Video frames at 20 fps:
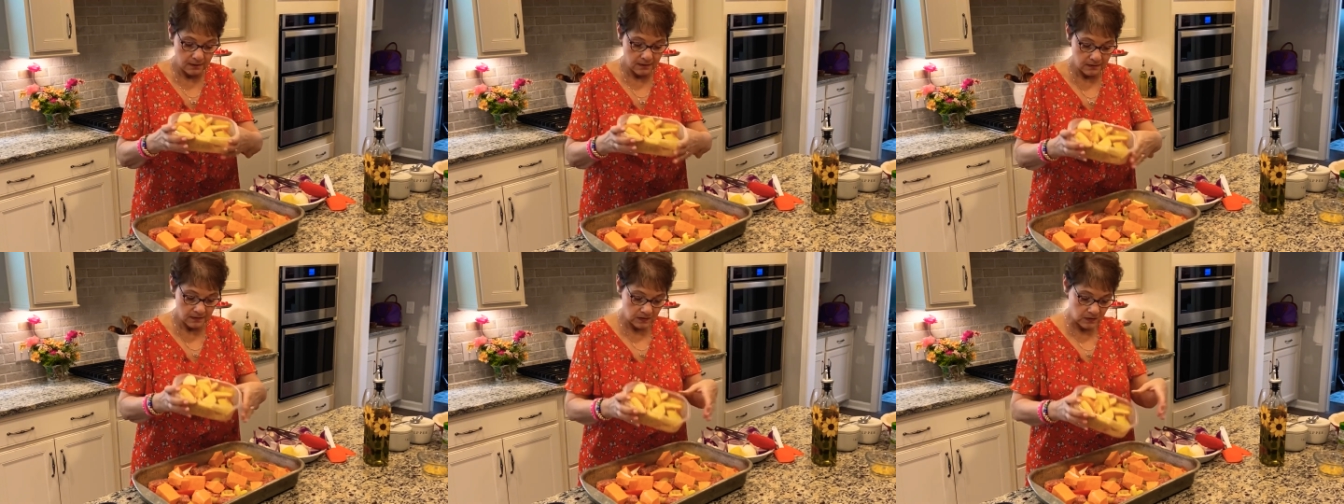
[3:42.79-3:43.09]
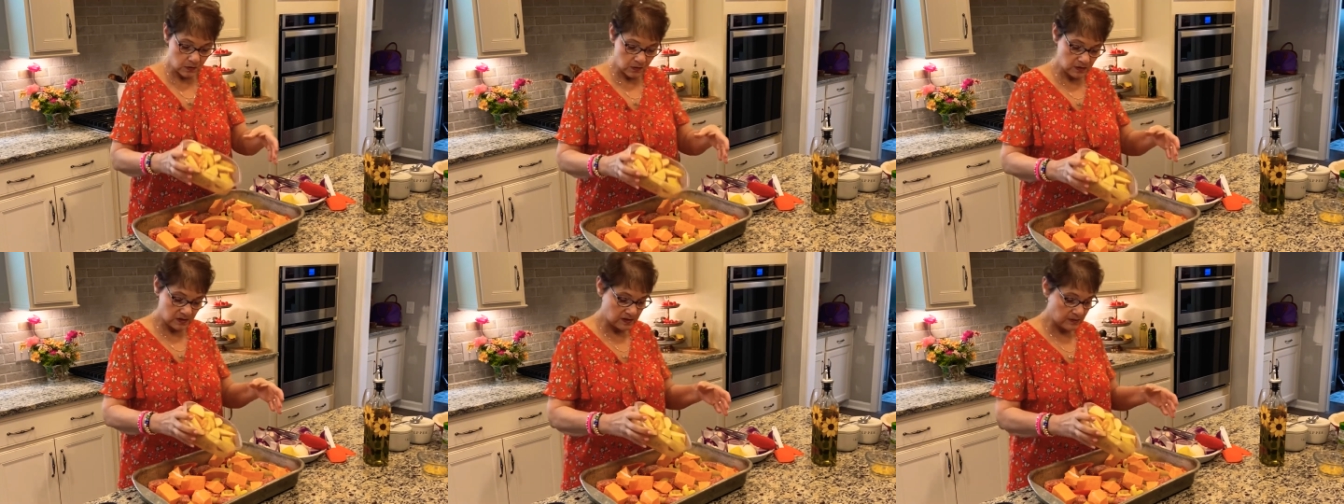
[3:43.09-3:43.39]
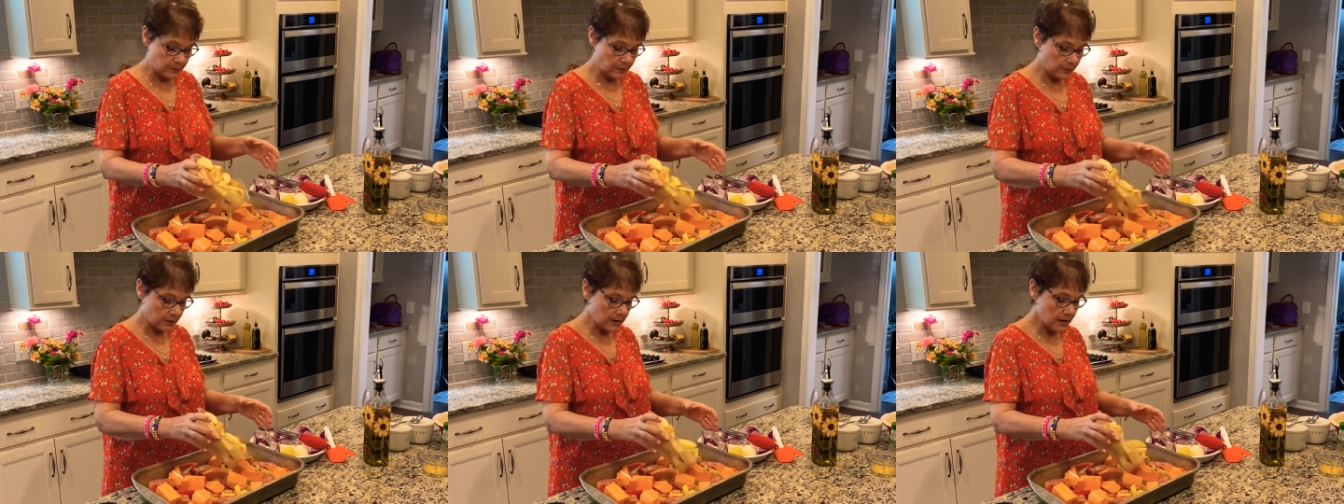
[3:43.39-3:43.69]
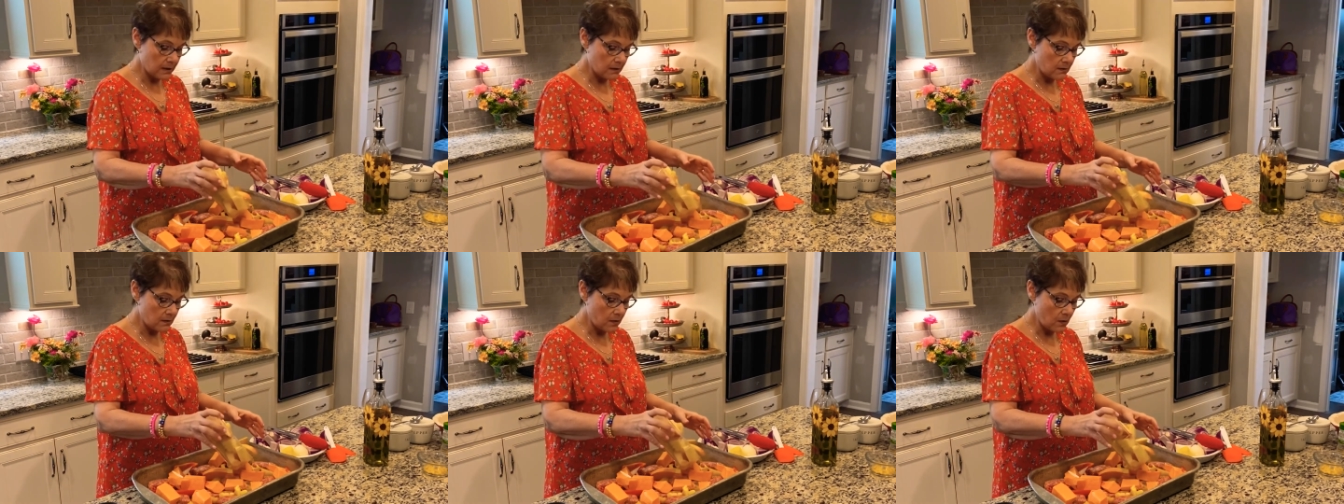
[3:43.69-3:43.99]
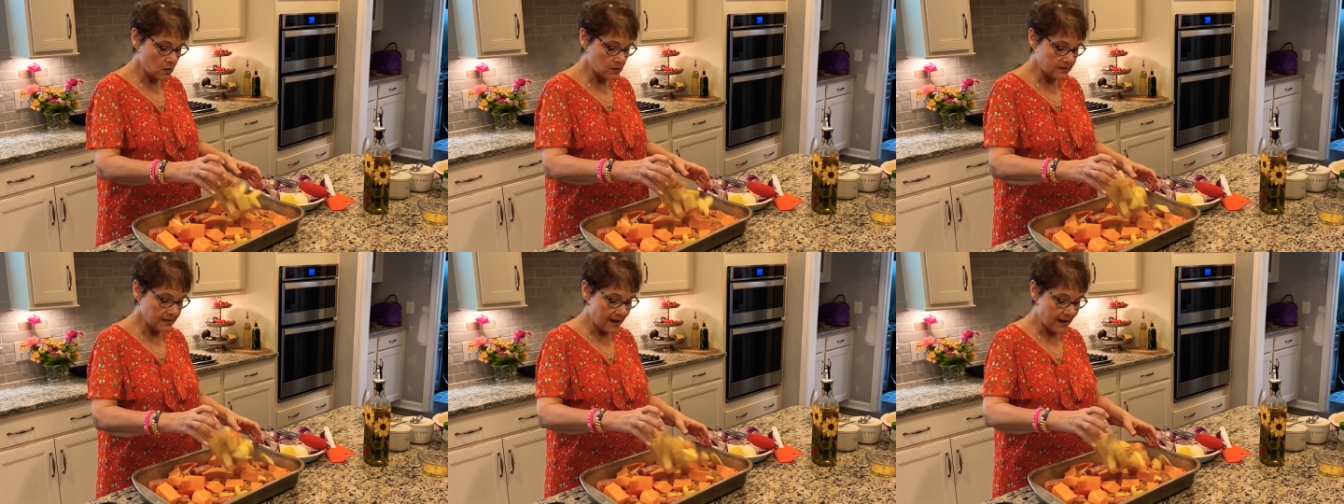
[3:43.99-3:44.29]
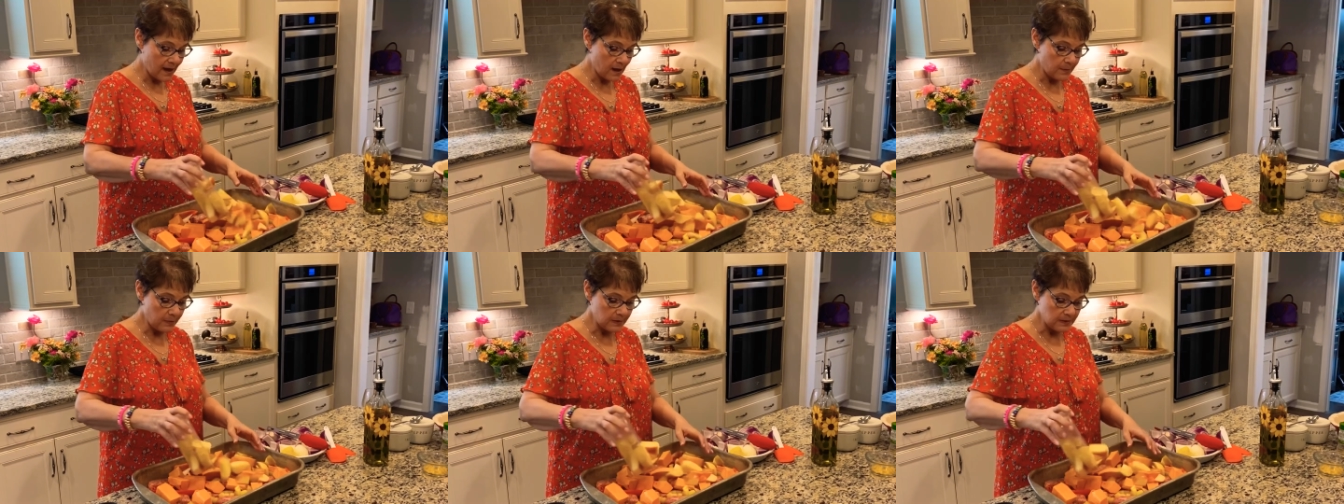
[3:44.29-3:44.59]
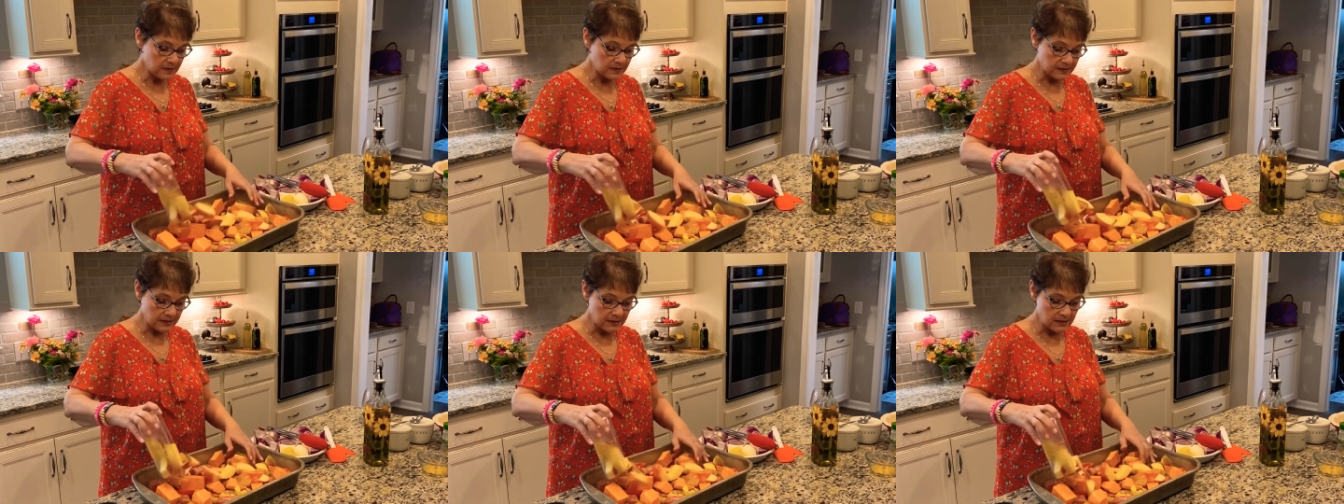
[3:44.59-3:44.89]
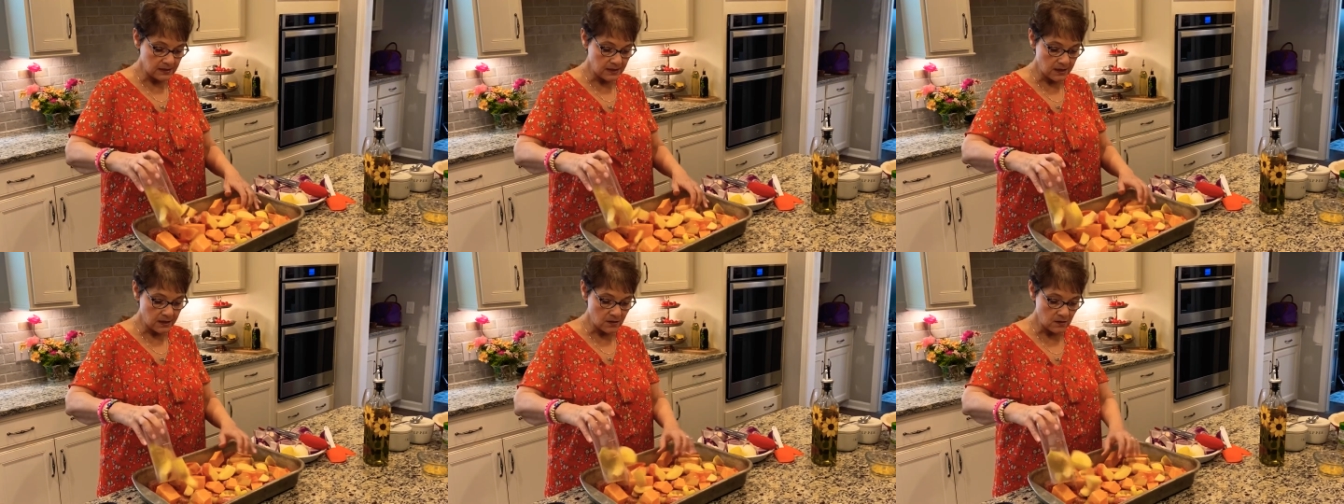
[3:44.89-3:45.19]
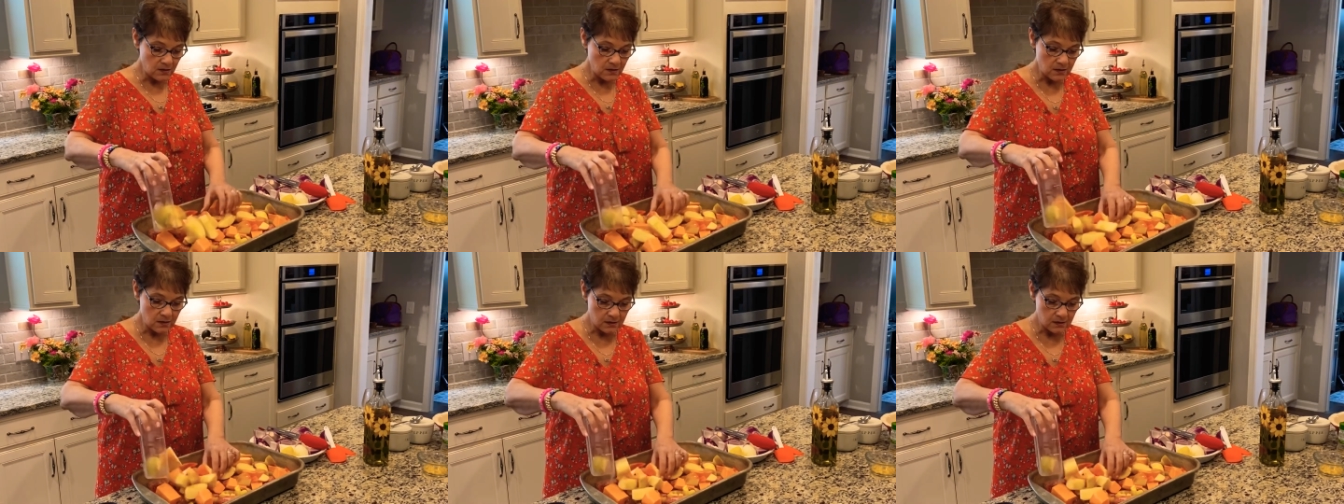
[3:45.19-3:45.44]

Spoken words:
So sprinkle those apples in here.